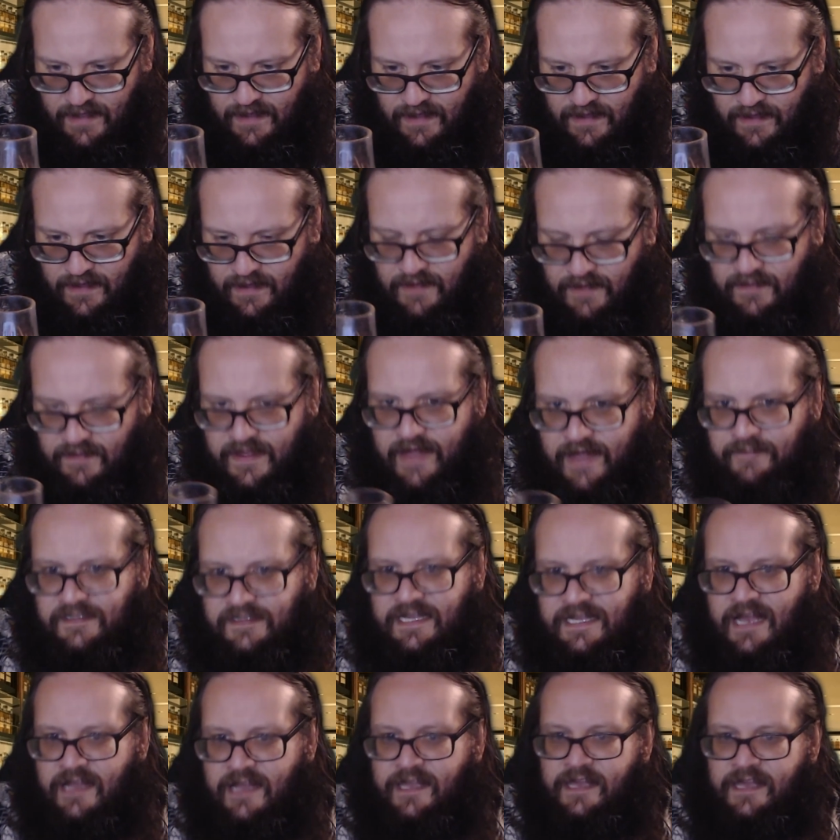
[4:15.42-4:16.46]

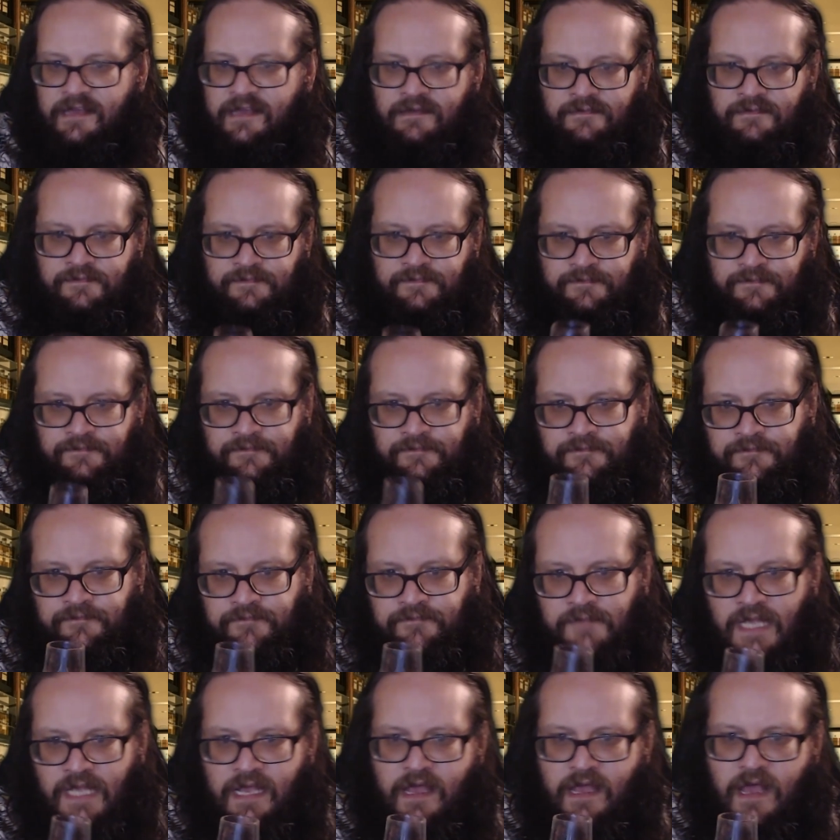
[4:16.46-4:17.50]
Yamazaki.
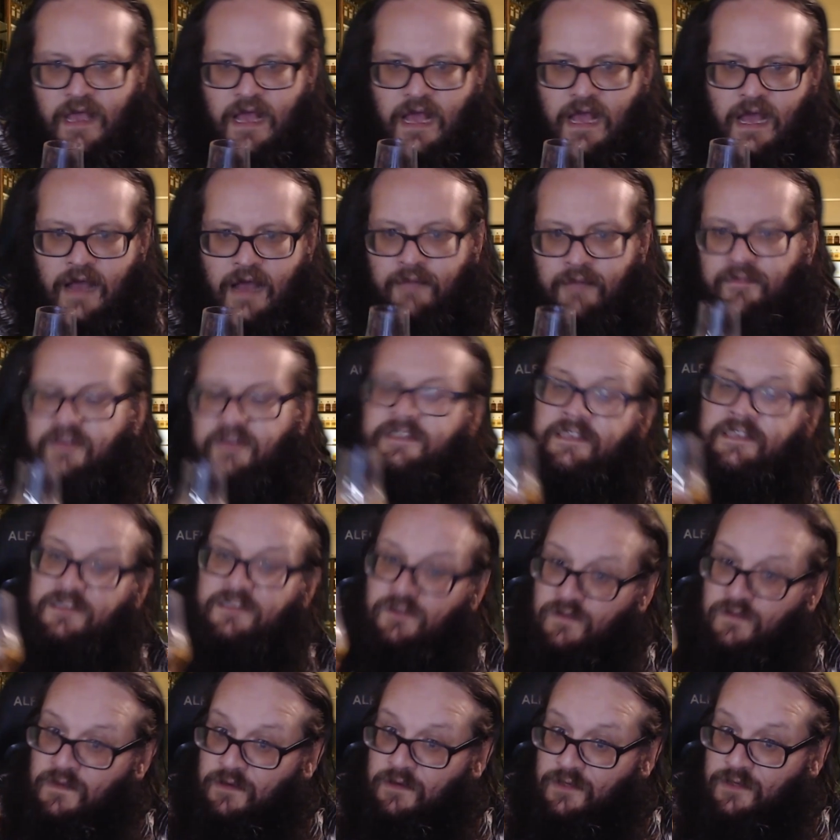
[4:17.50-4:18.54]
This is
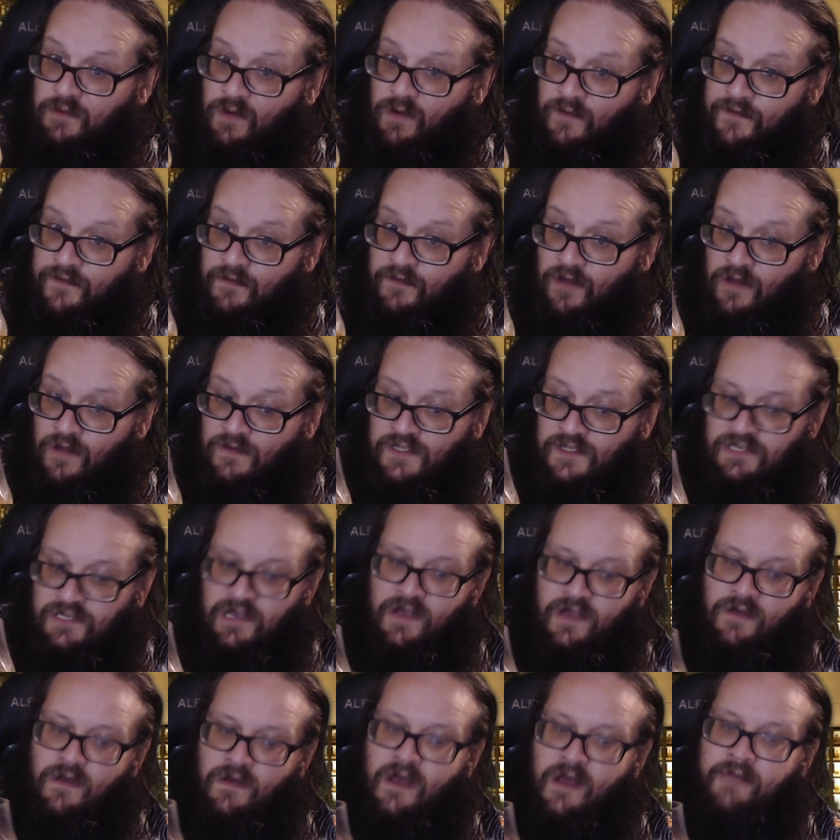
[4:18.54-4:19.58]
also a 12-year-old,
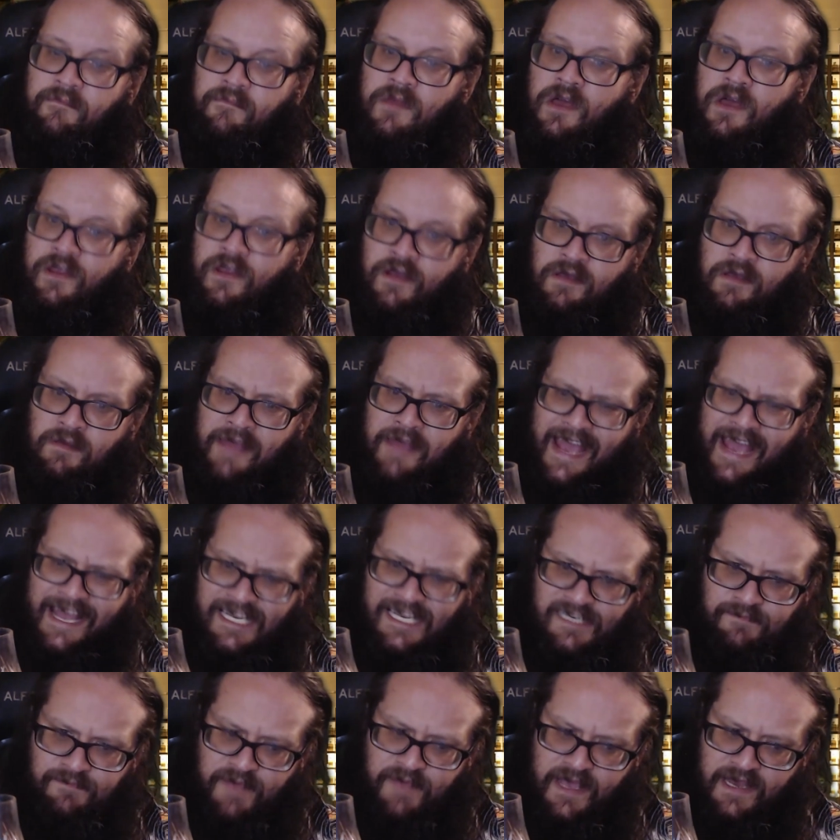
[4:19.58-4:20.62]
so I'm going to
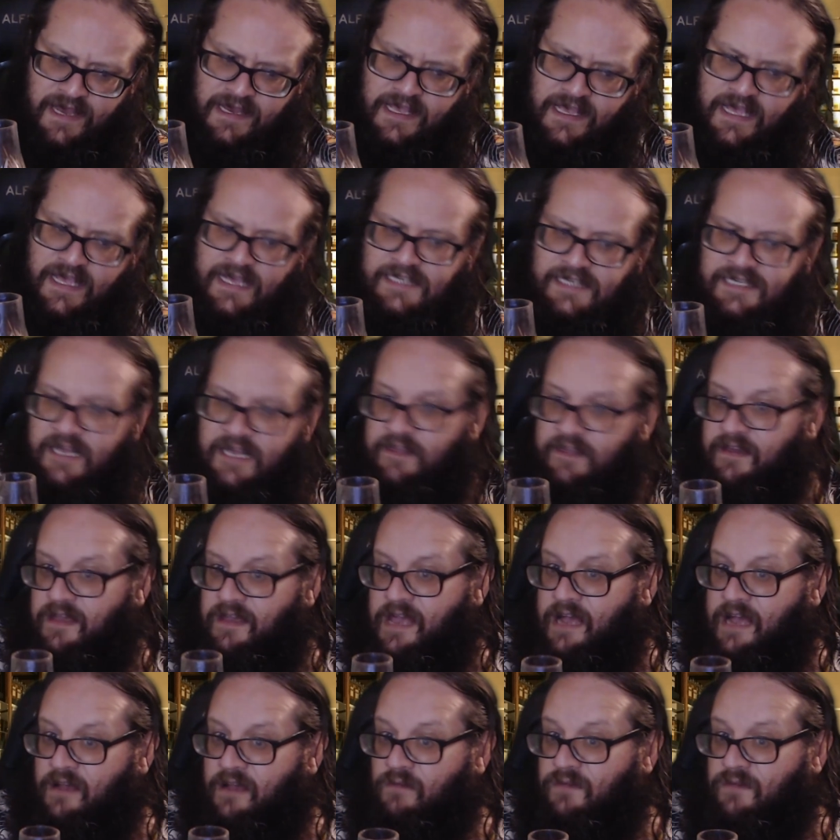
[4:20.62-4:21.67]
hedge a bet, say the
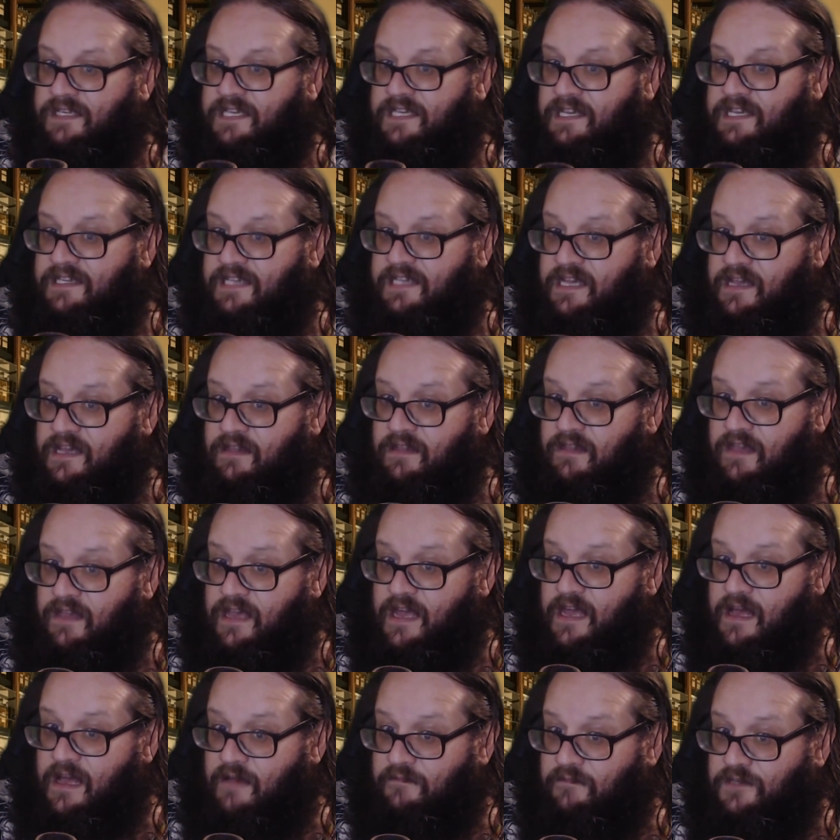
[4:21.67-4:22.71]
younger whiskies in the
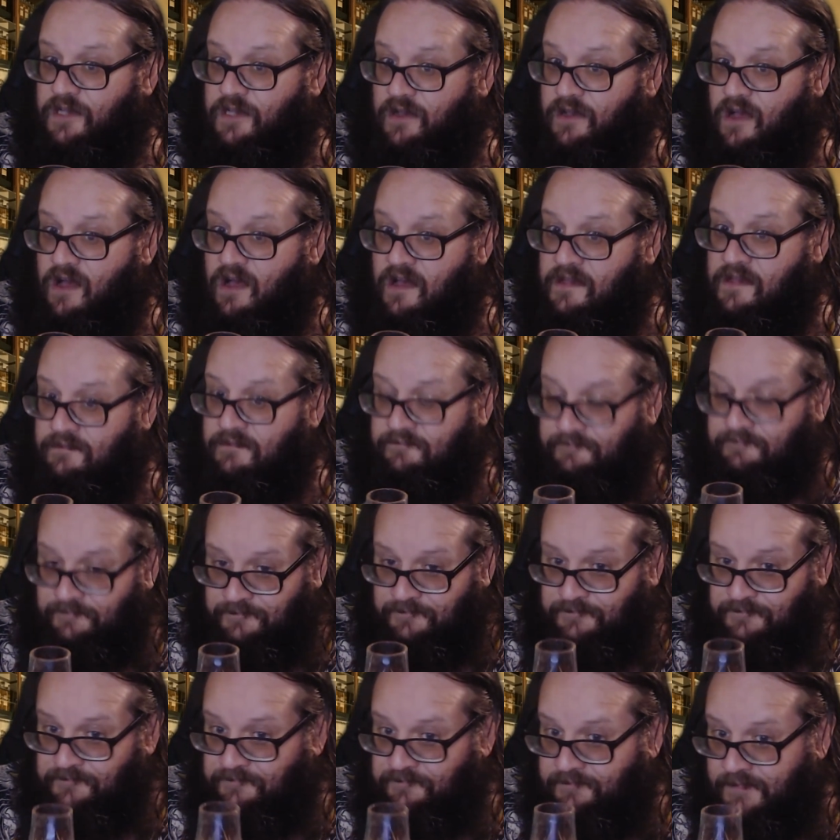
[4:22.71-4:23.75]
Toki,
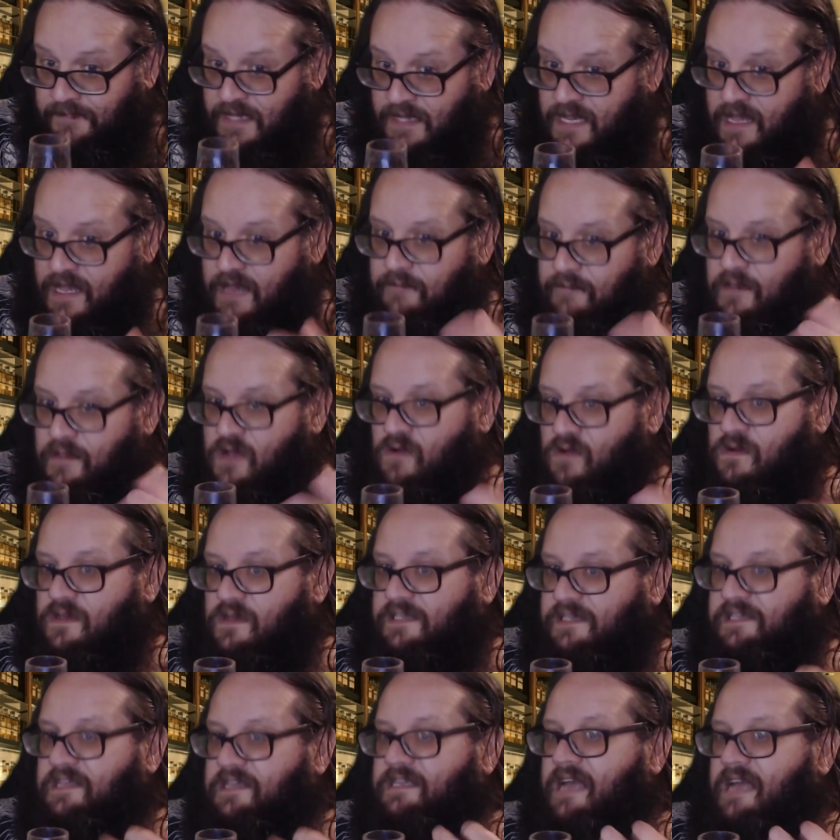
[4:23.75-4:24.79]

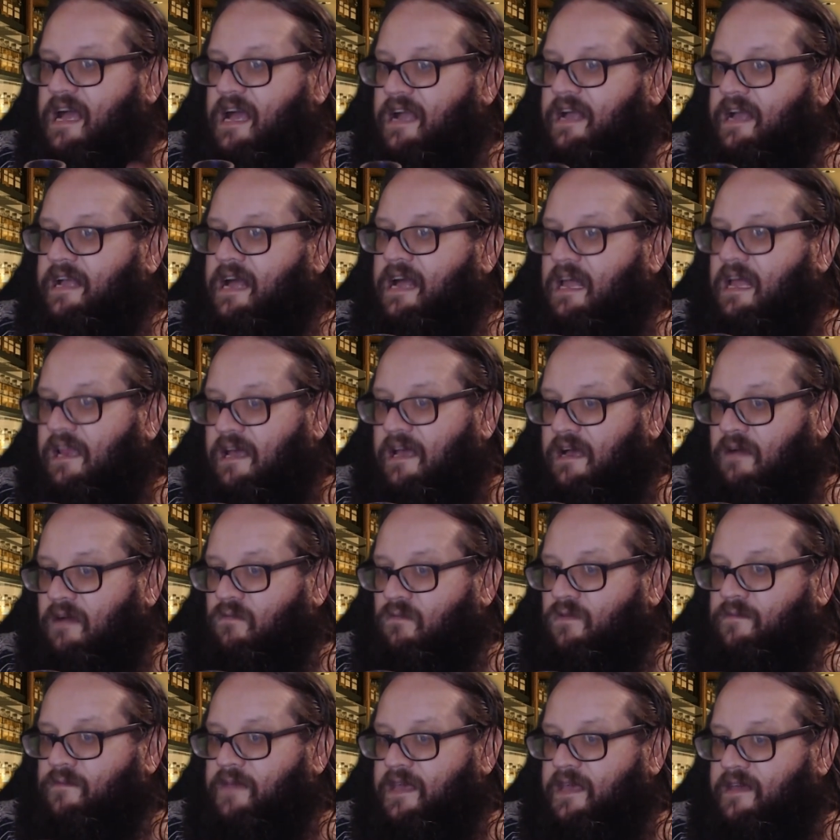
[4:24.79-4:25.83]
because the darker colour
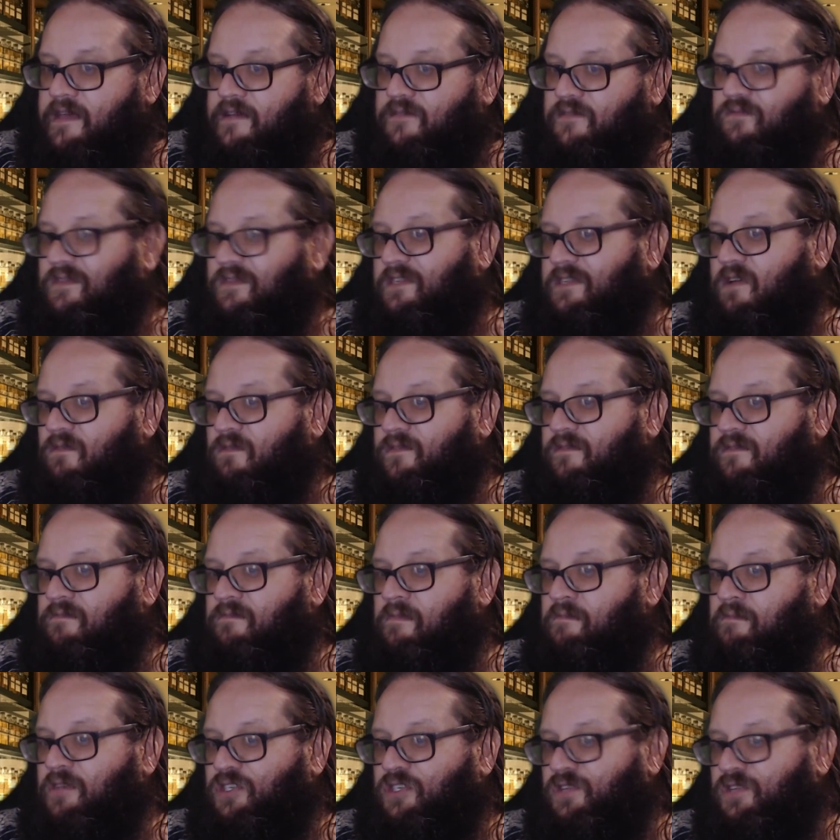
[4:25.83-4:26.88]
would be a result of
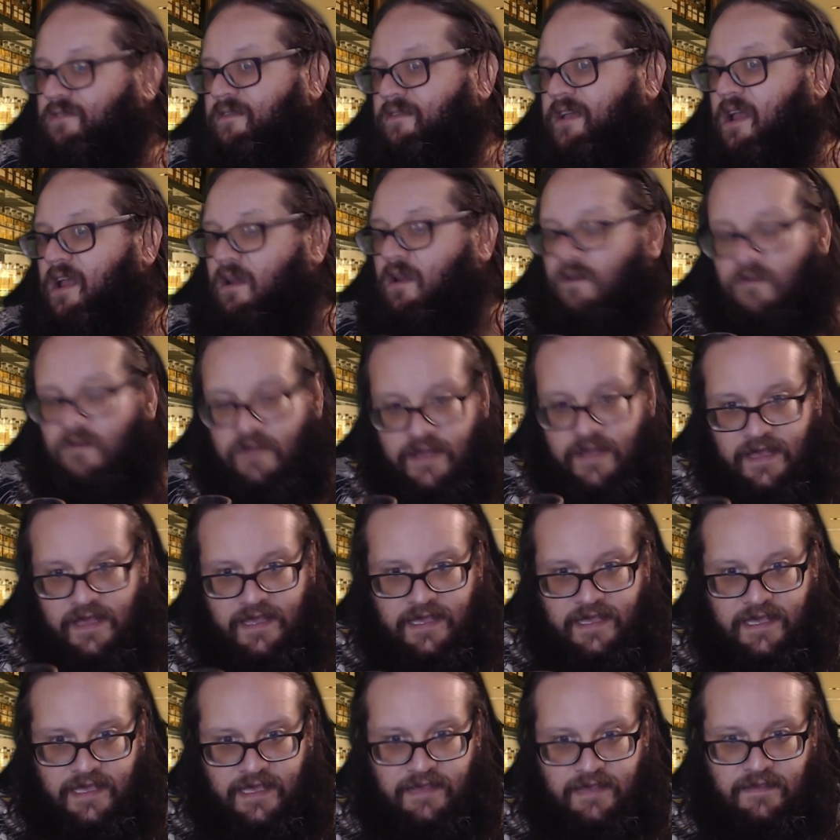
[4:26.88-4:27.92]
maturing longer
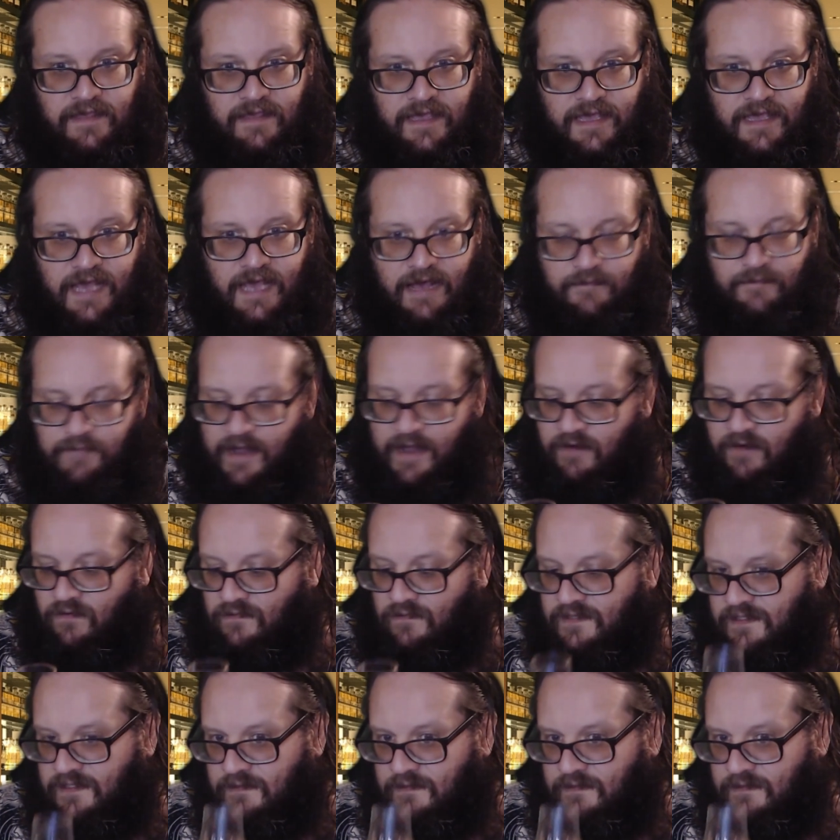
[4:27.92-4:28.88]
in the barrels.